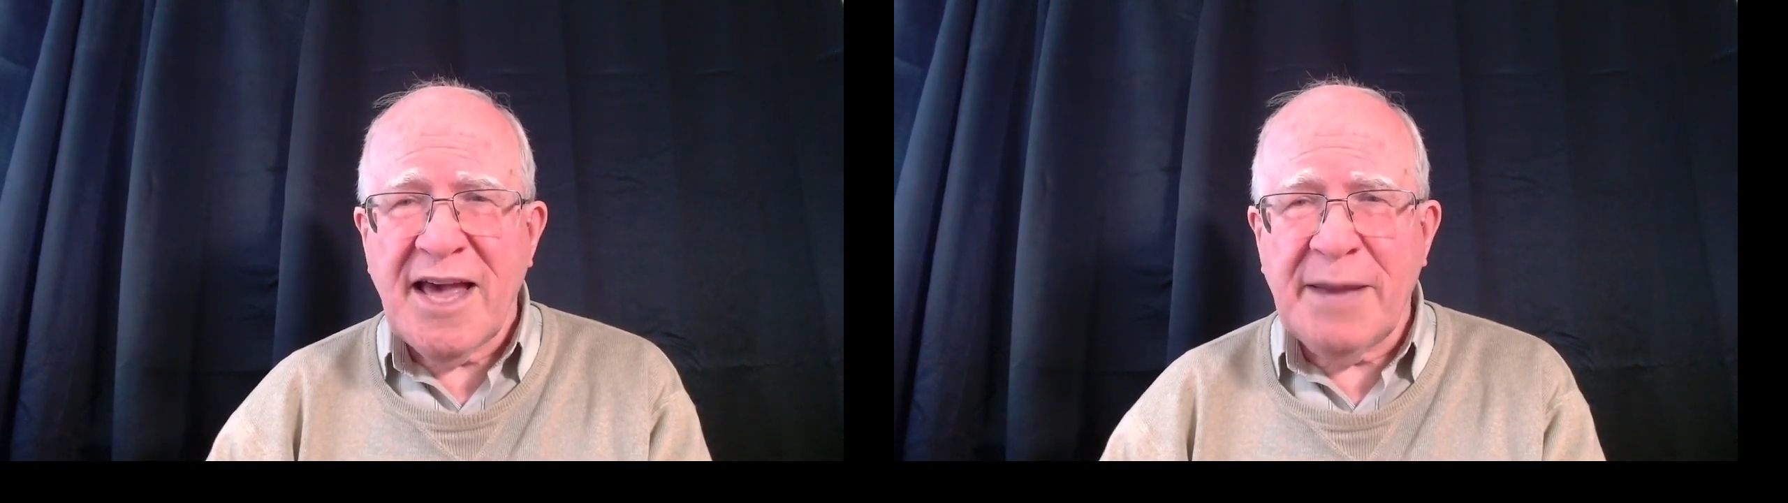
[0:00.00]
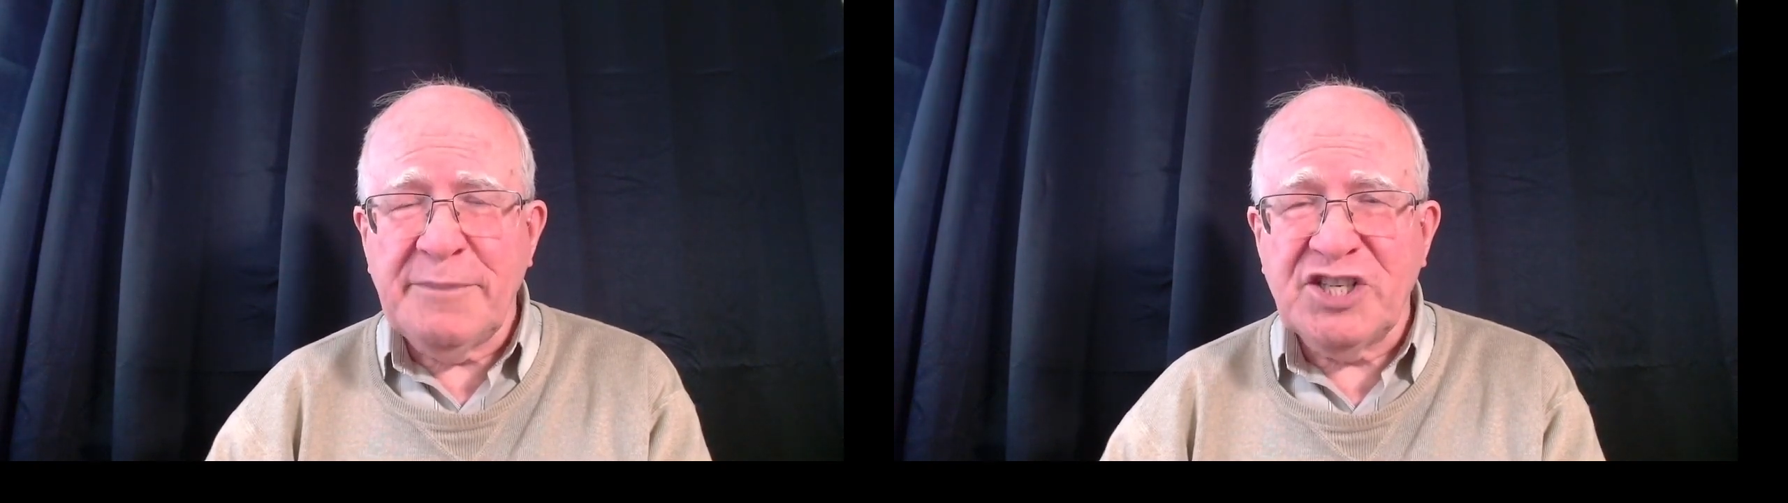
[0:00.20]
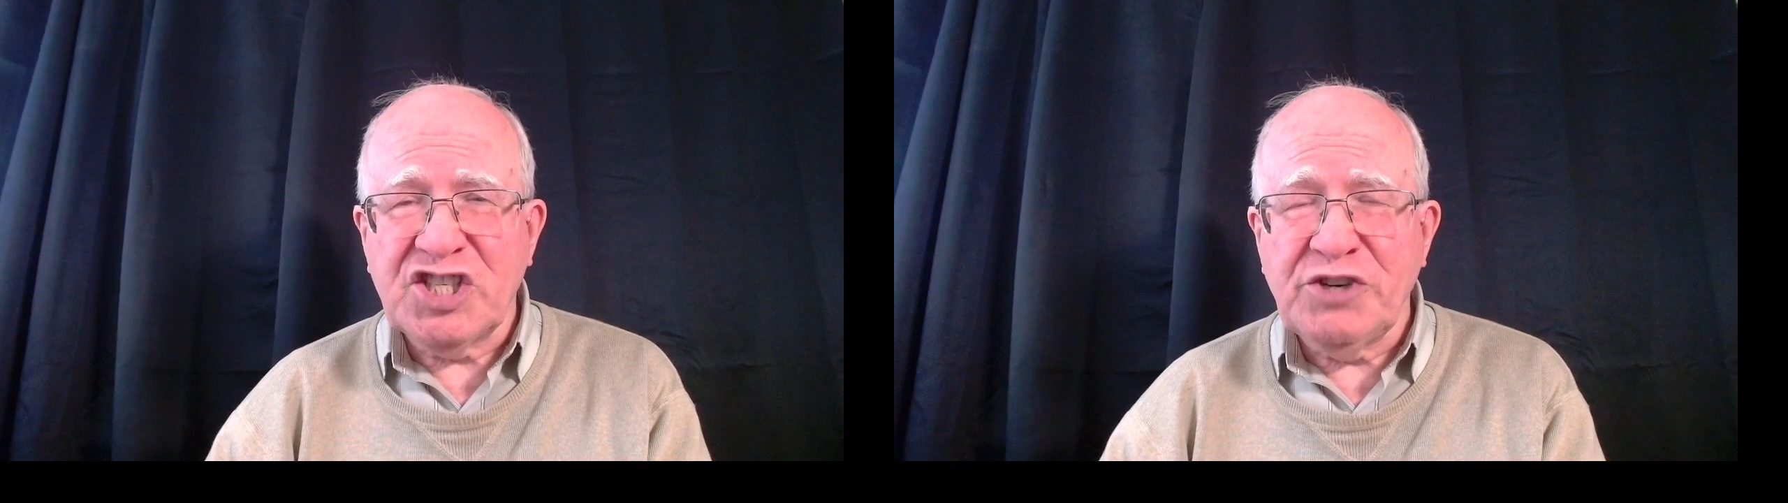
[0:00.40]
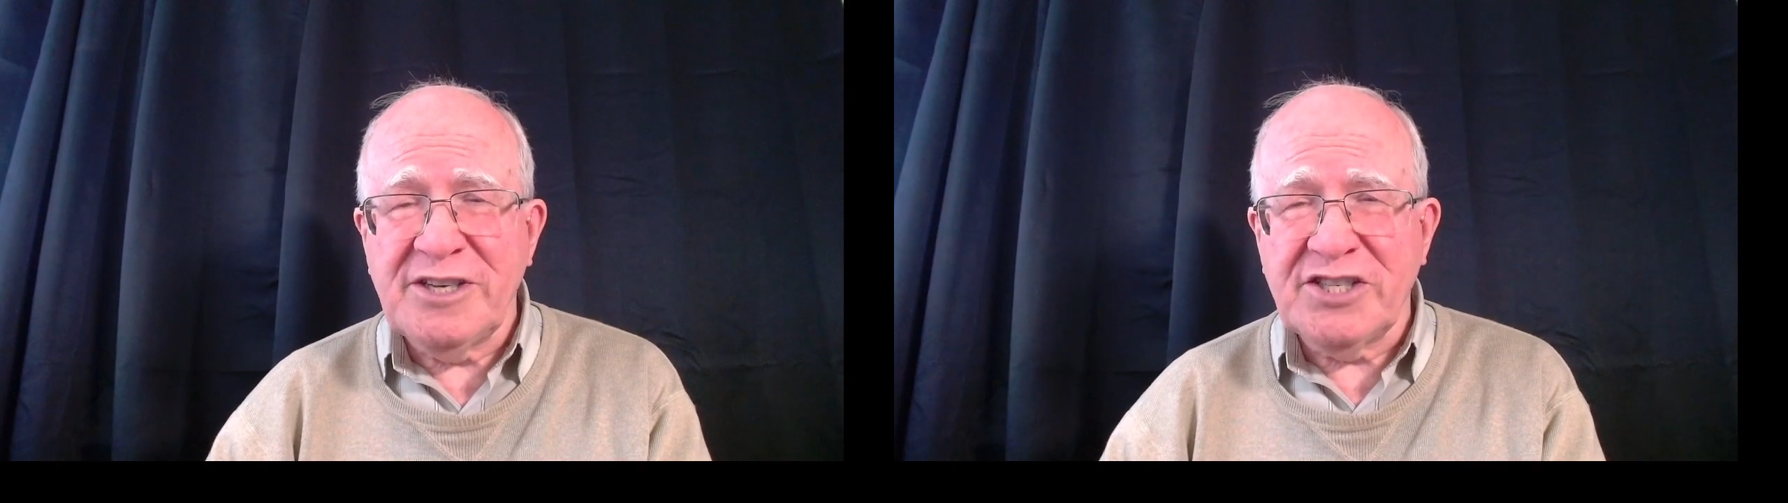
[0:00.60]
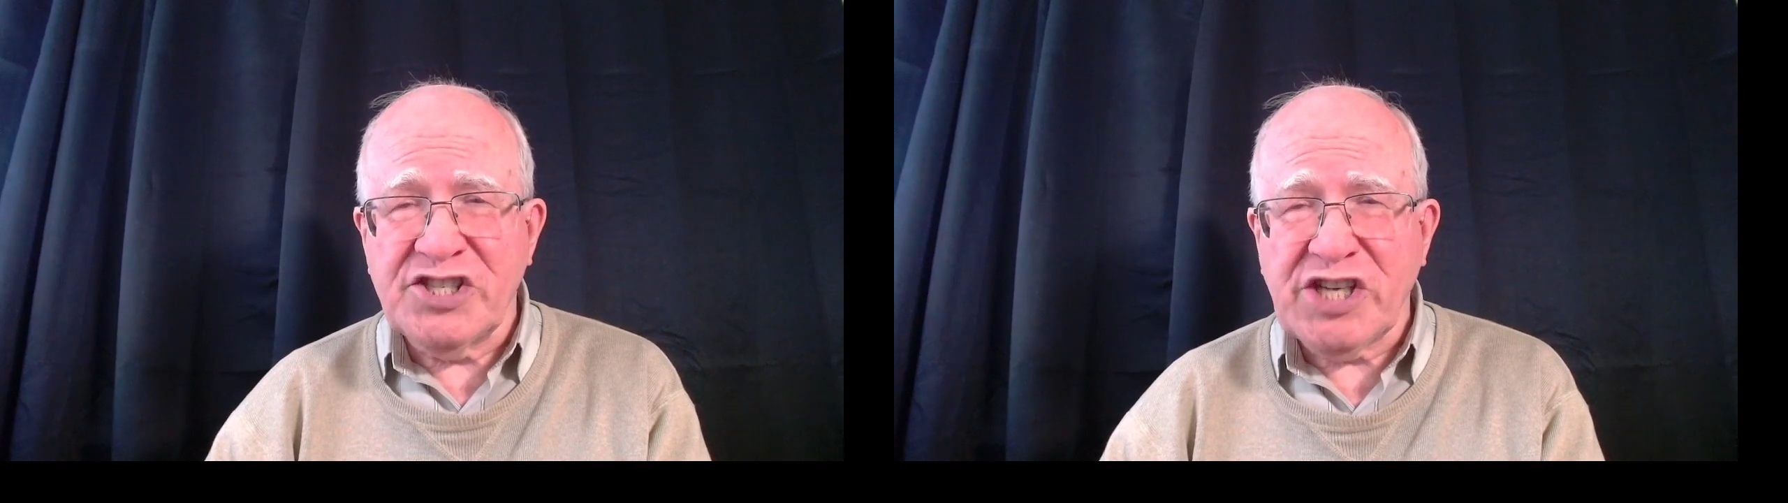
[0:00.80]
and
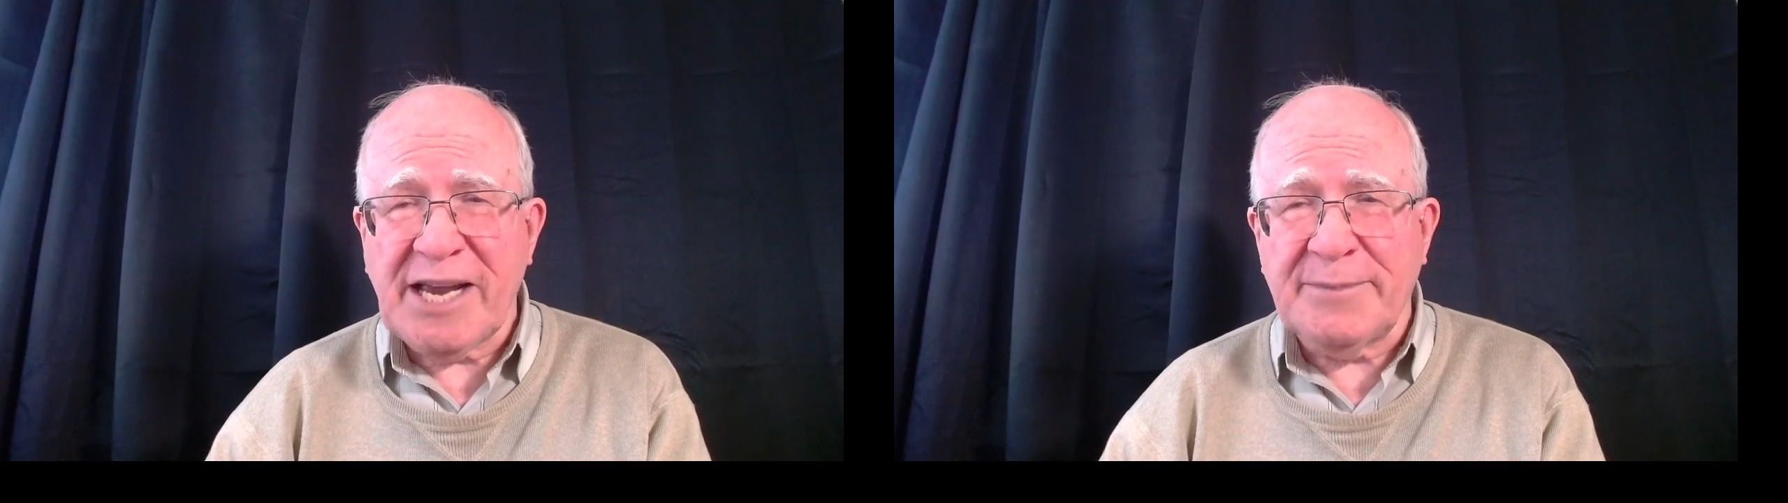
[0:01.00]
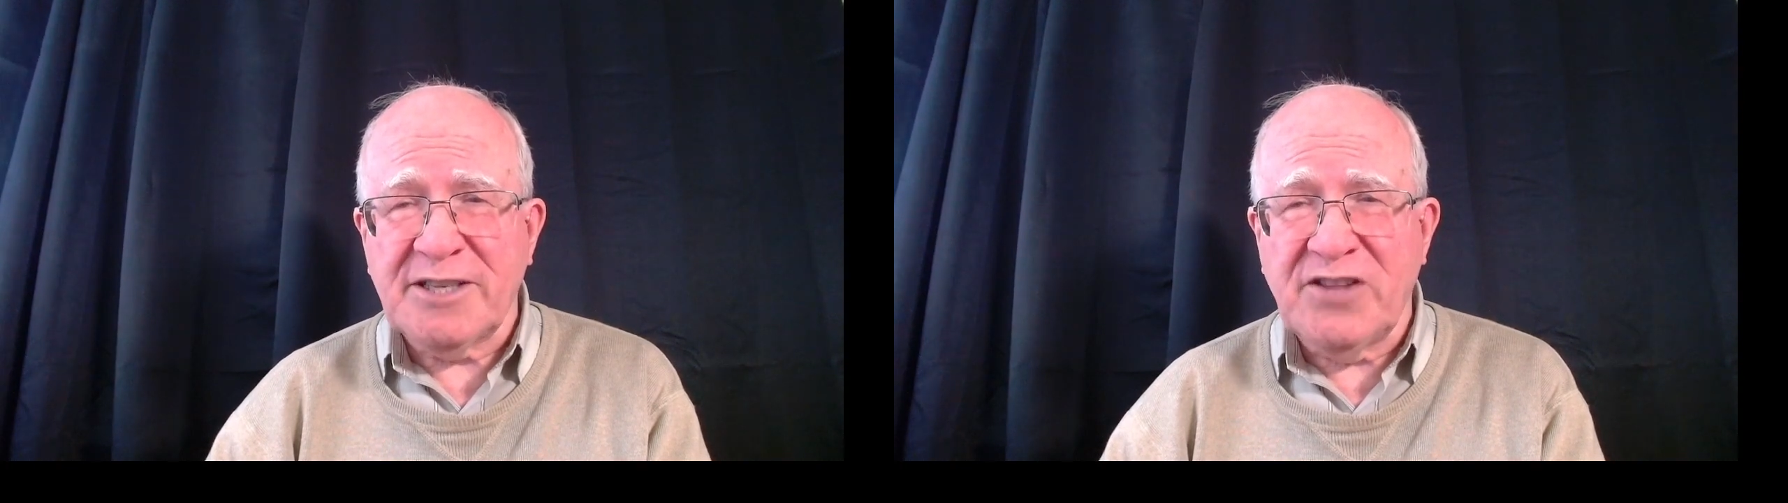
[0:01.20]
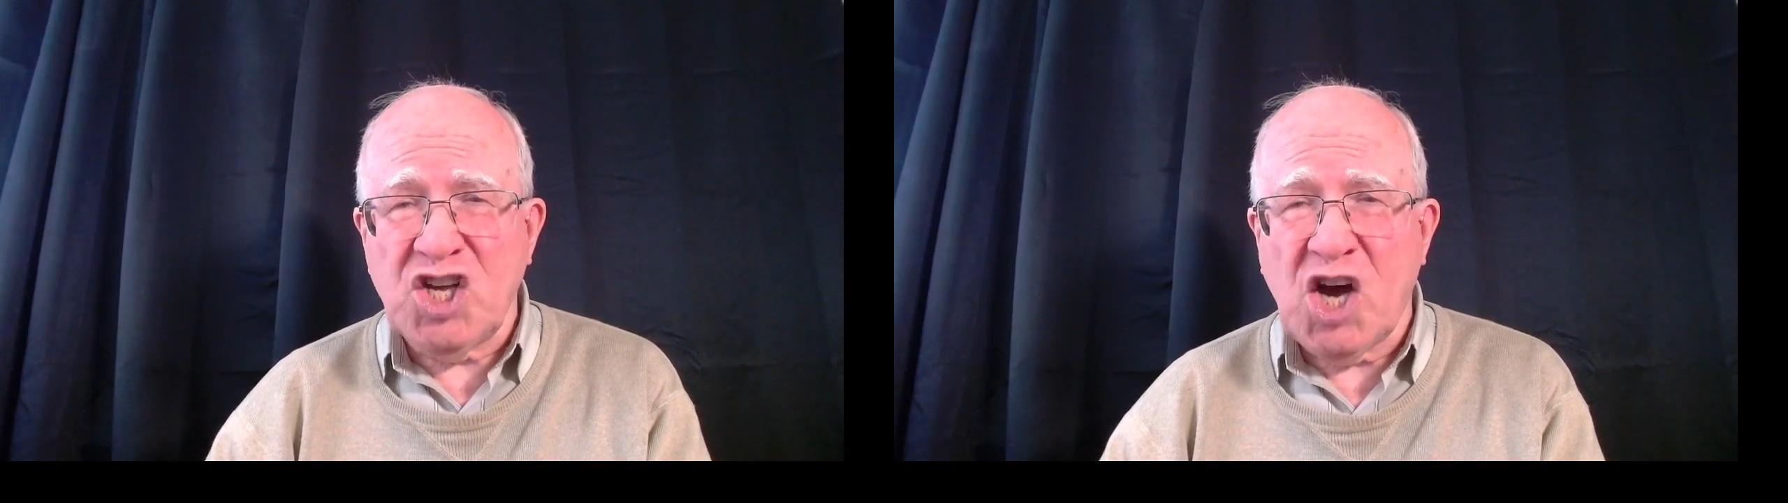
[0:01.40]
mysterious shapes of the